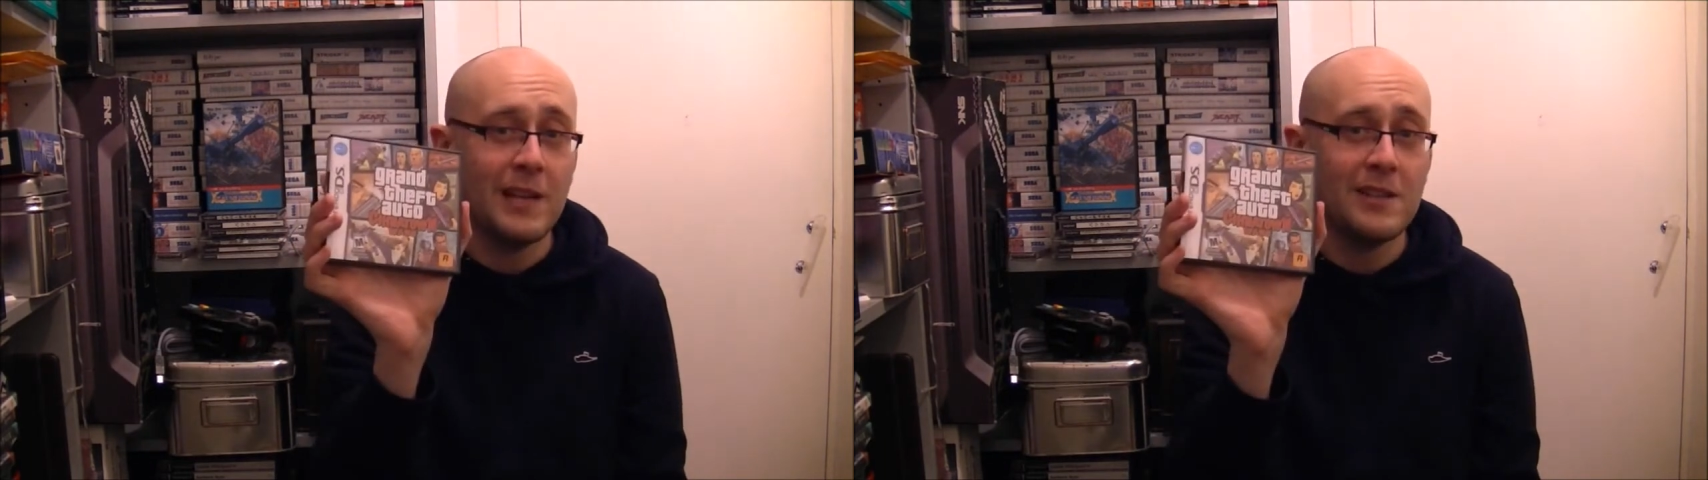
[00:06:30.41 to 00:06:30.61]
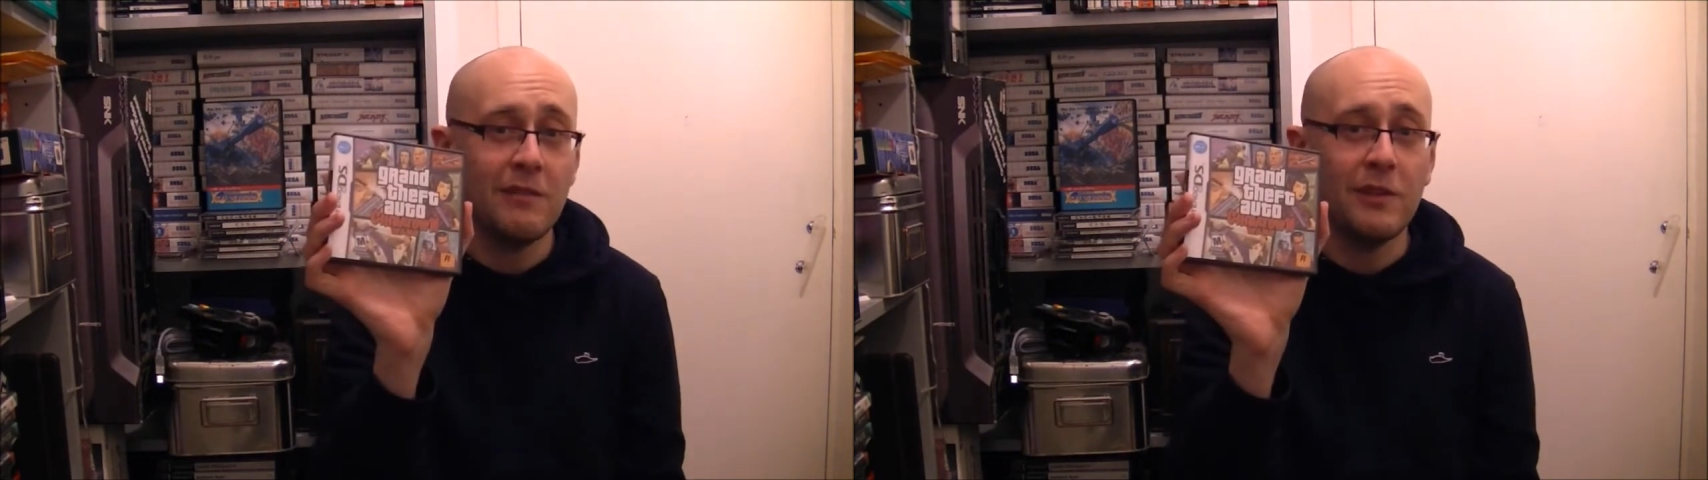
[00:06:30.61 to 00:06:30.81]

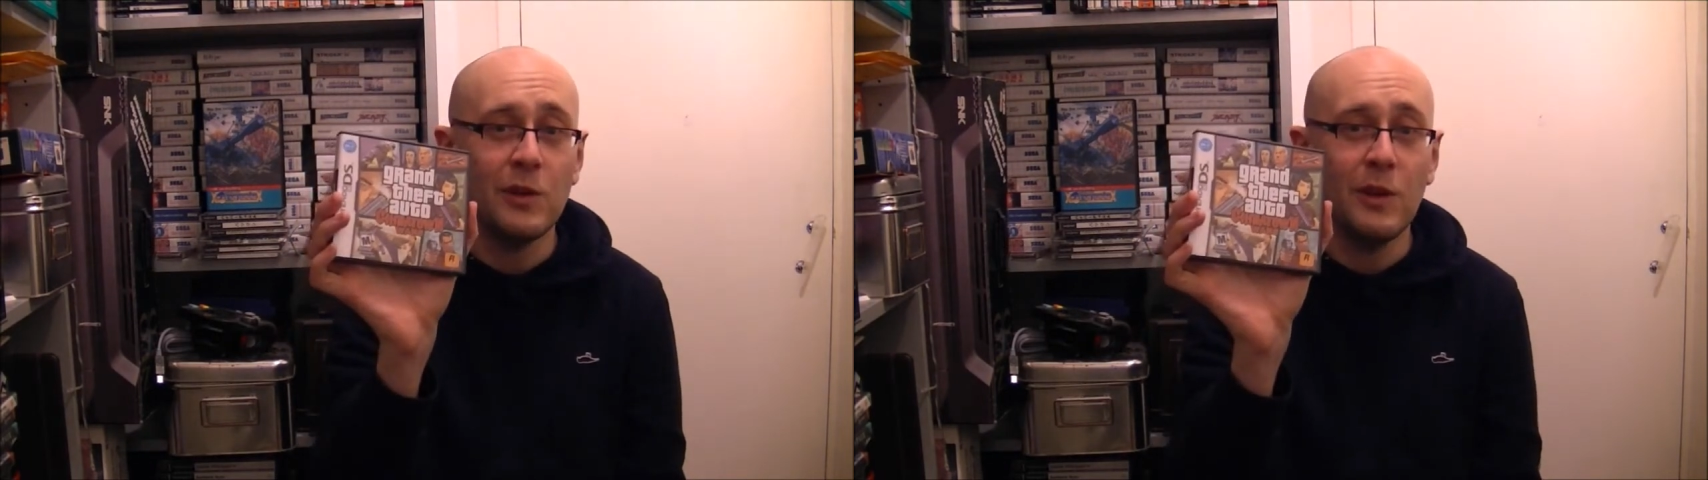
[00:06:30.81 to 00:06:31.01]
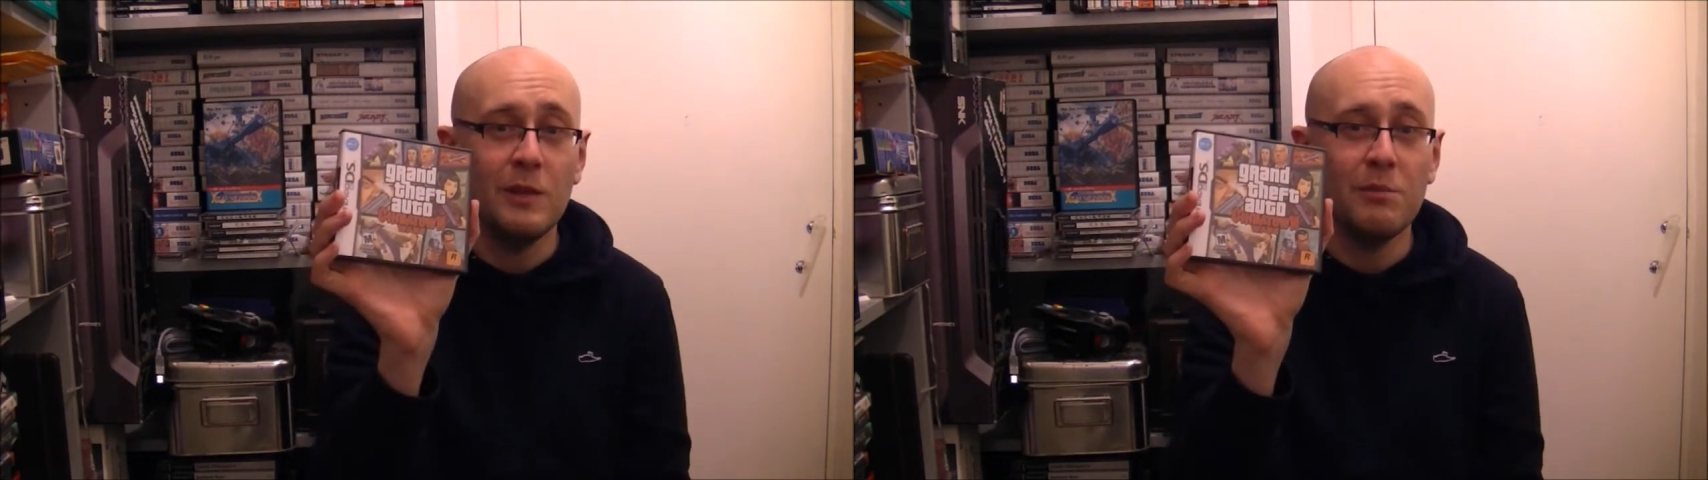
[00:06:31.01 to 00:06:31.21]
£7,
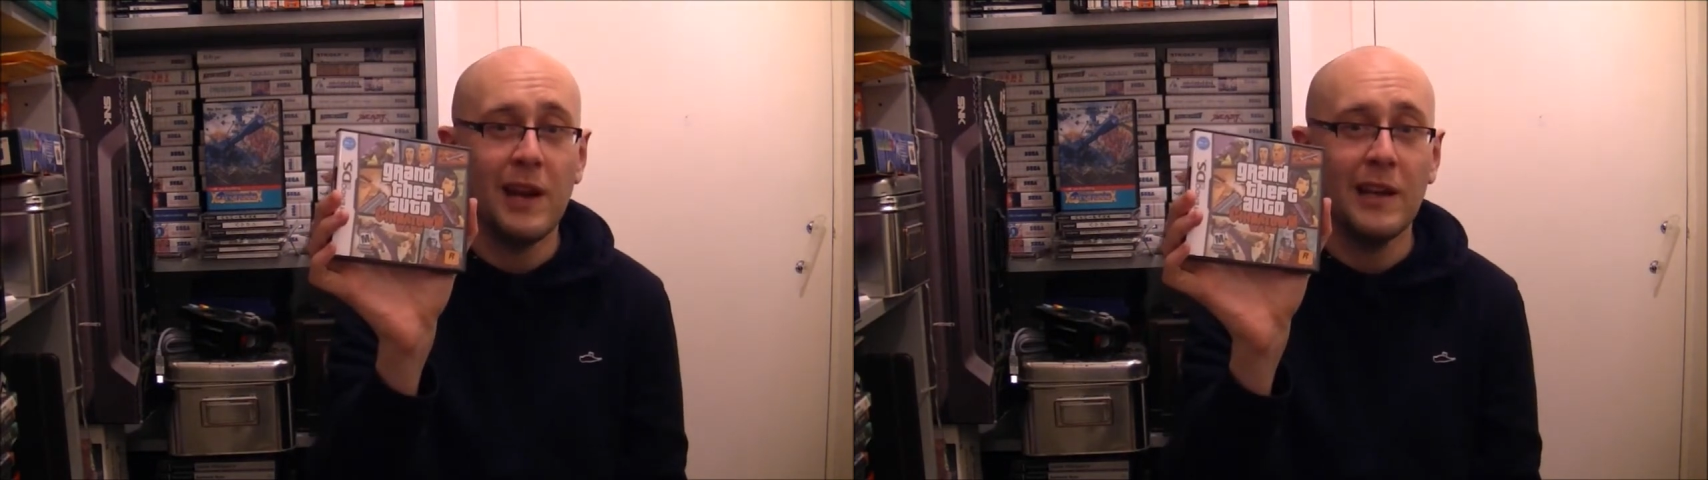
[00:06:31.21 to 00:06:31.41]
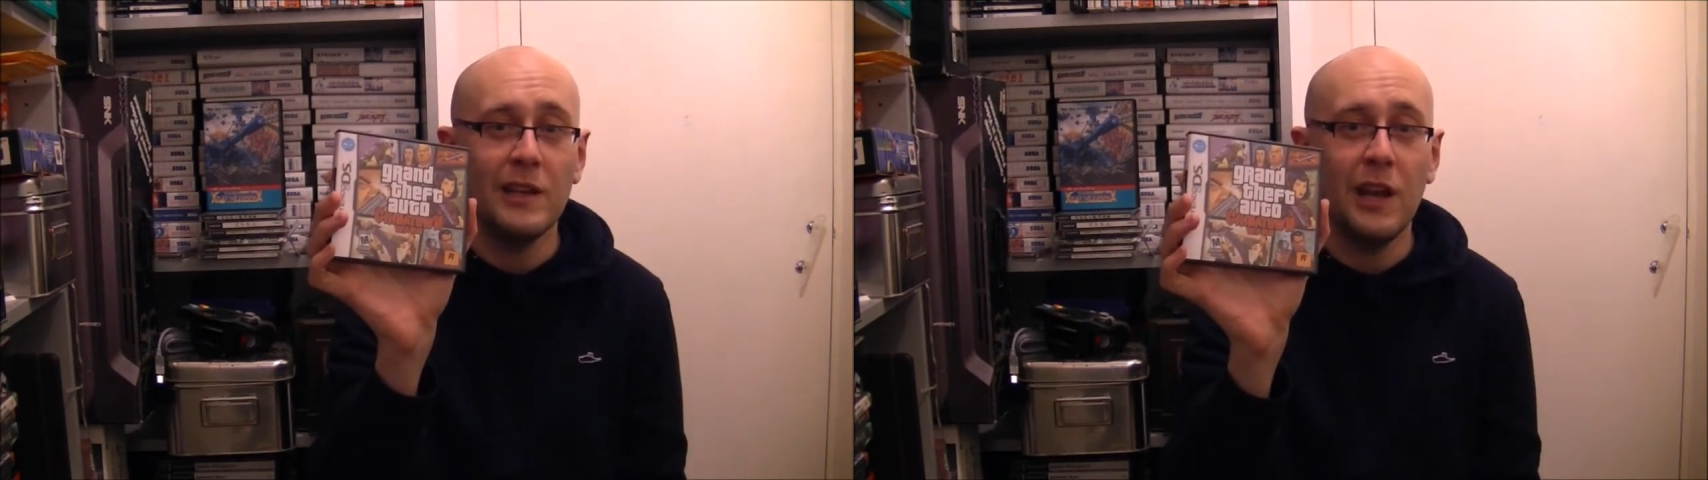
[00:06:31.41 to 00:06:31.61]

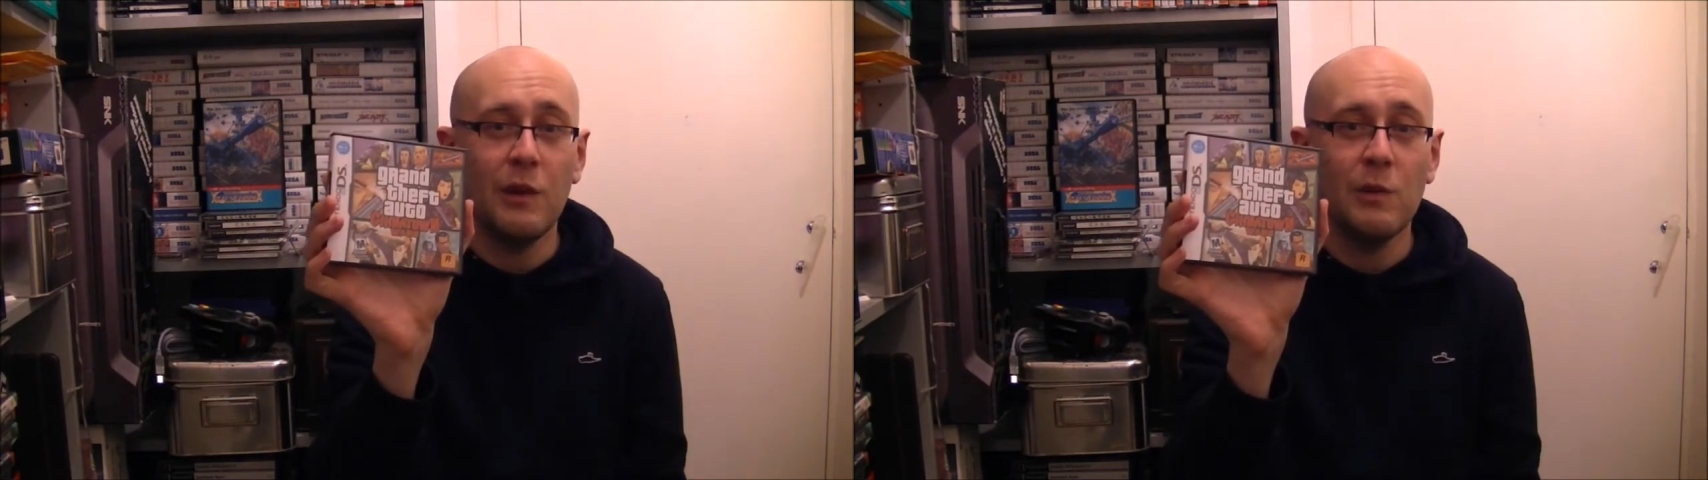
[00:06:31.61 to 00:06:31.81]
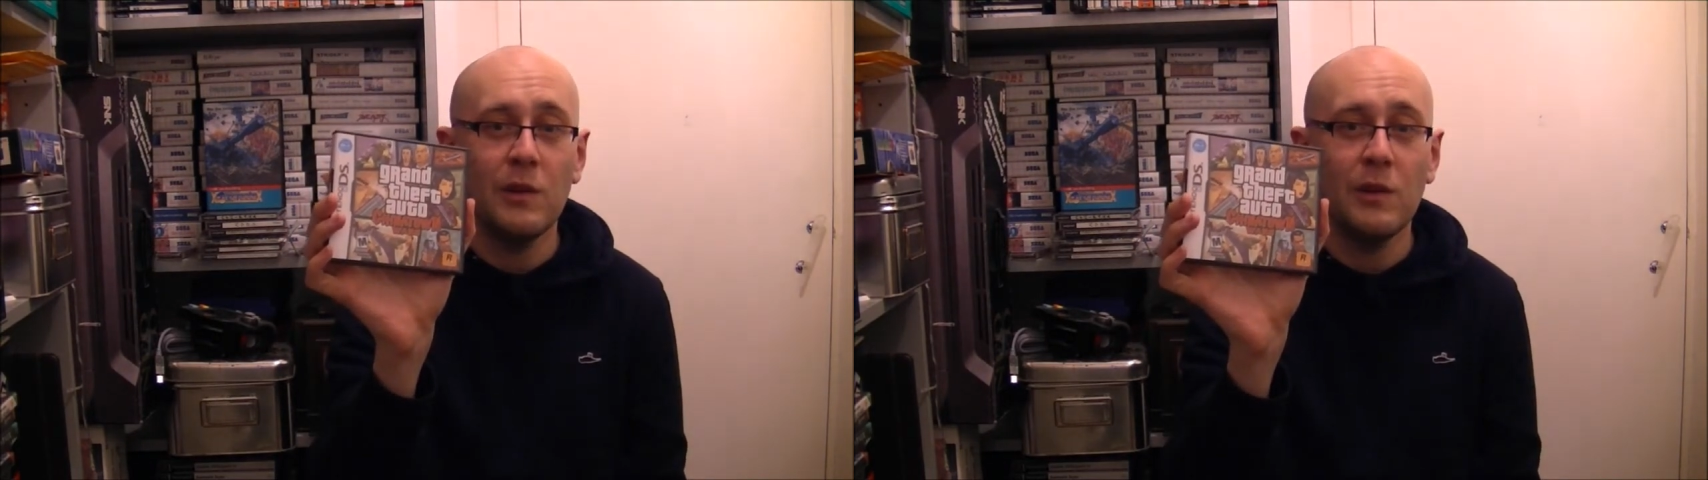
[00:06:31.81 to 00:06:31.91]
brand new,